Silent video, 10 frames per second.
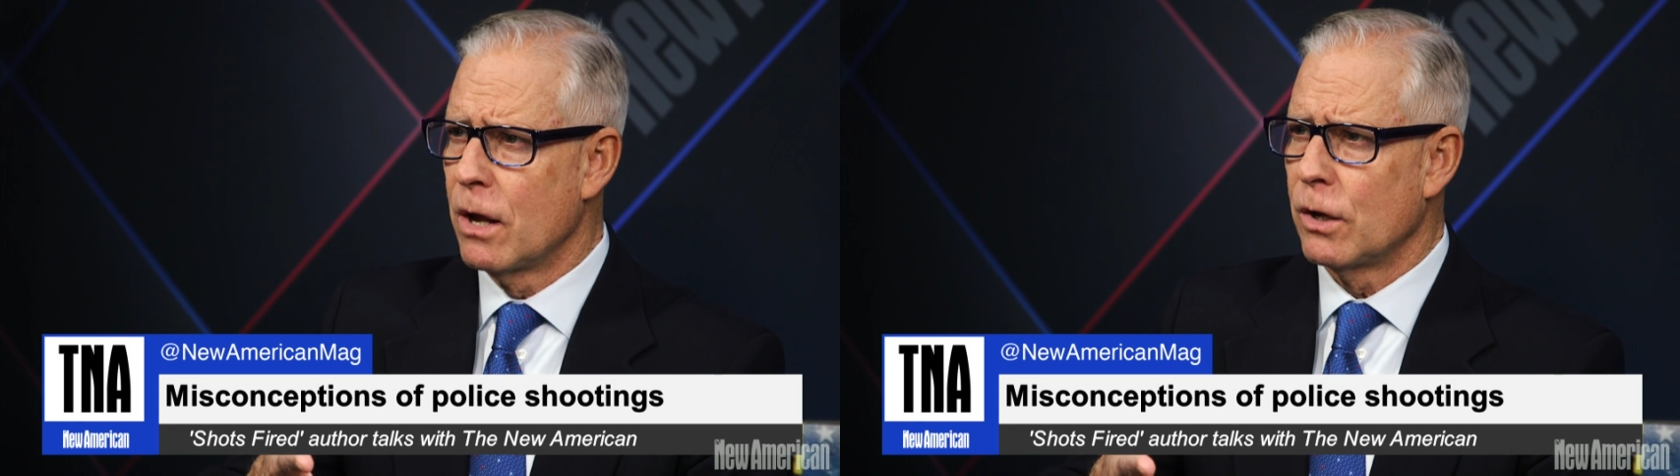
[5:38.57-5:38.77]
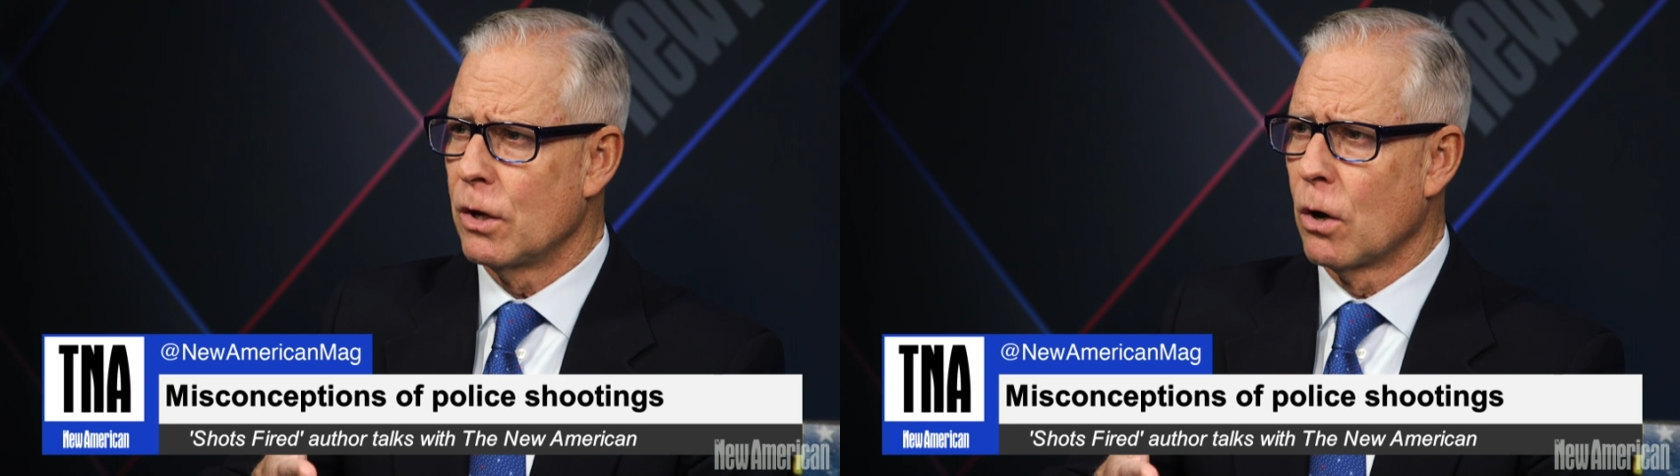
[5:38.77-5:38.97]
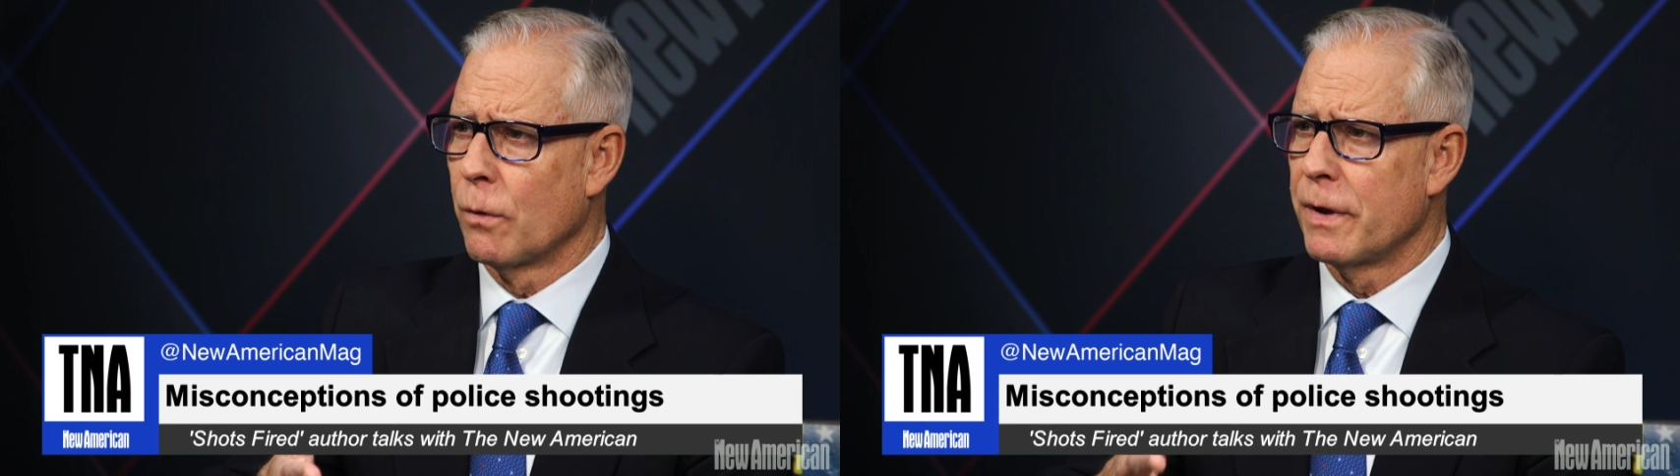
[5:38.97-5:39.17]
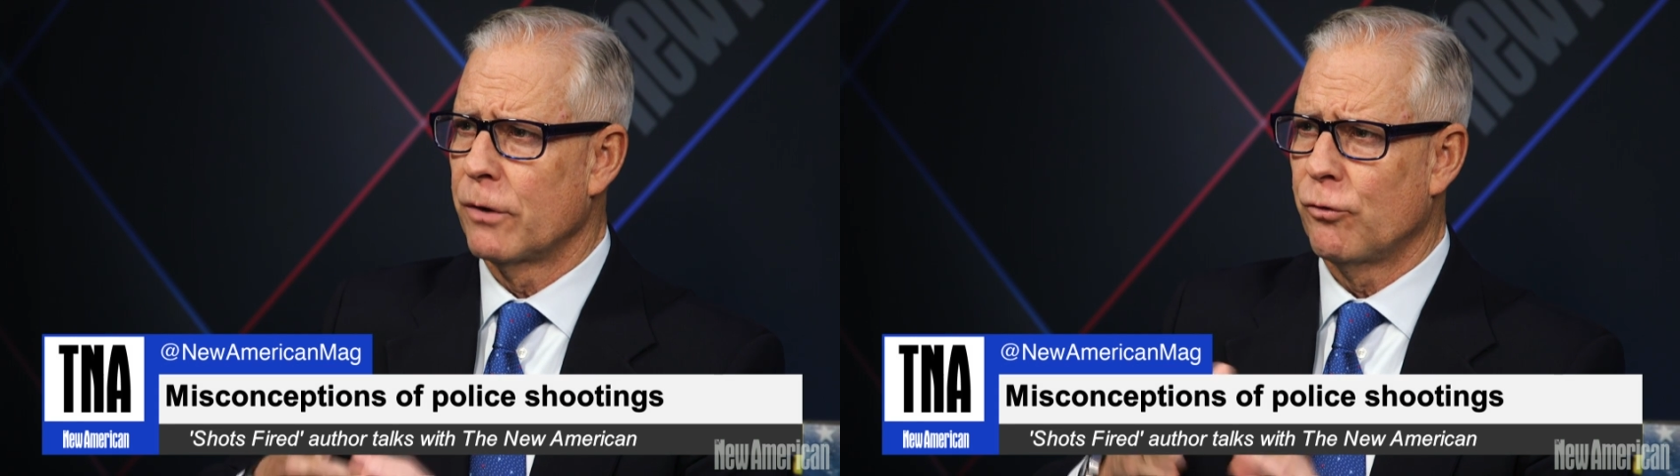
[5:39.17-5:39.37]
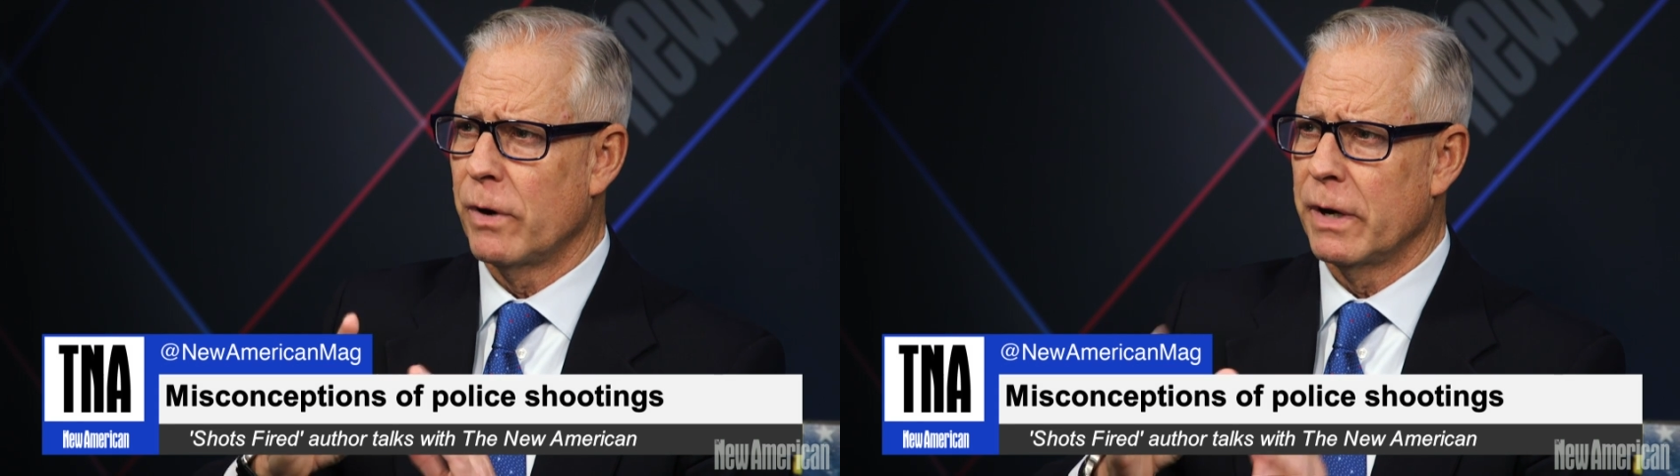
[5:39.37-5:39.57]
You know, they're
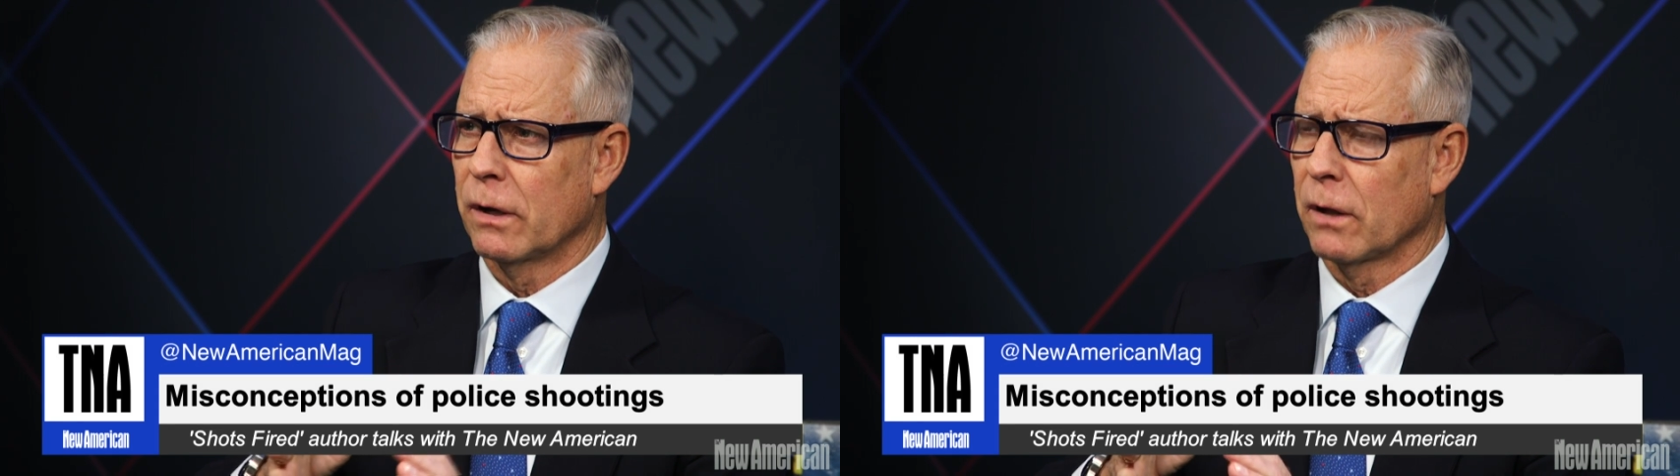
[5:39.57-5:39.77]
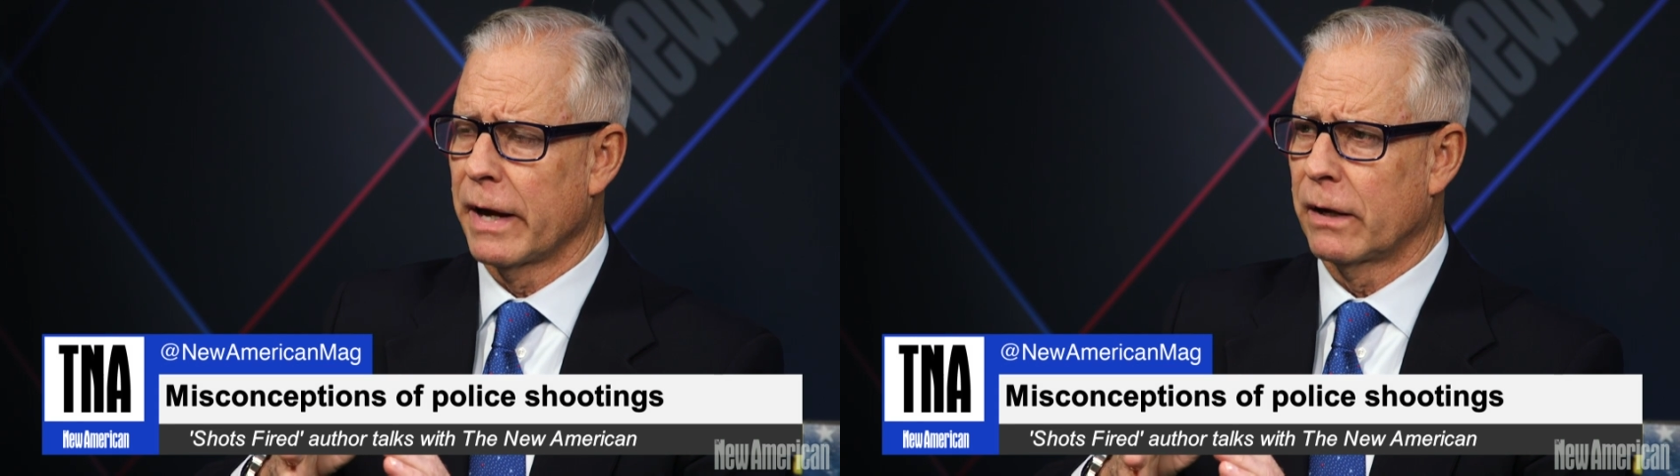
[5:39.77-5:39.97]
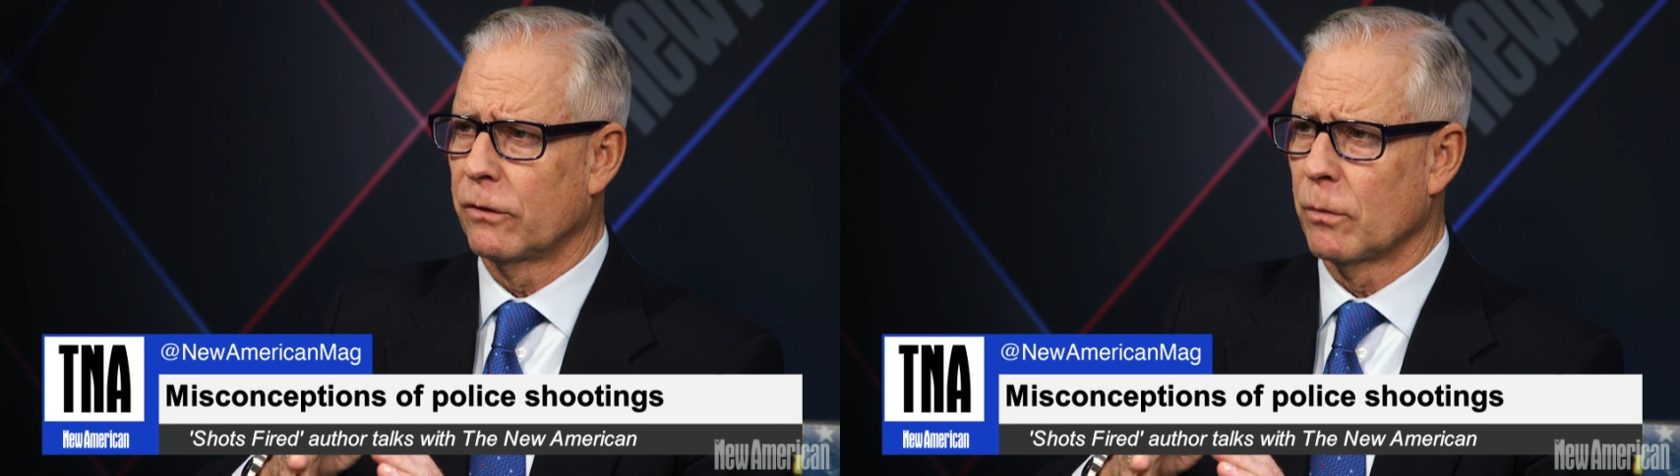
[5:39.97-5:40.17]
treating it like it's